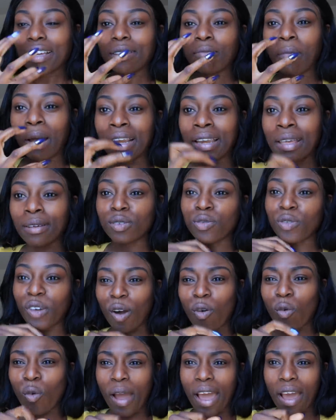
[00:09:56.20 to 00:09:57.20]
My lips
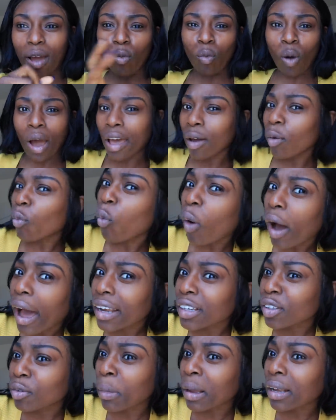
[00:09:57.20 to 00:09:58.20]
felt wet.
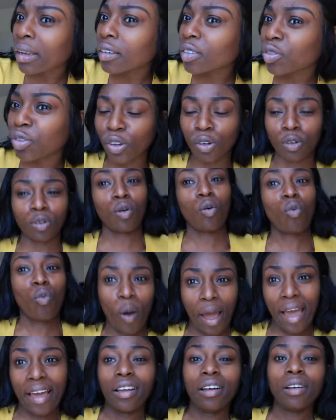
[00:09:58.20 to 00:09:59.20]
Why do my lips feel
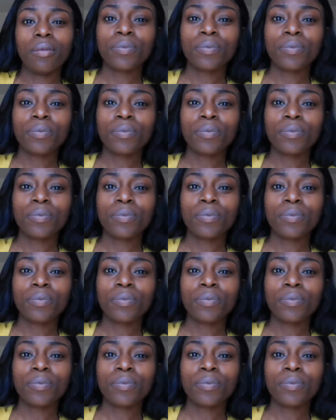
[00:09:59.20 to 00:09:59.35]
wet?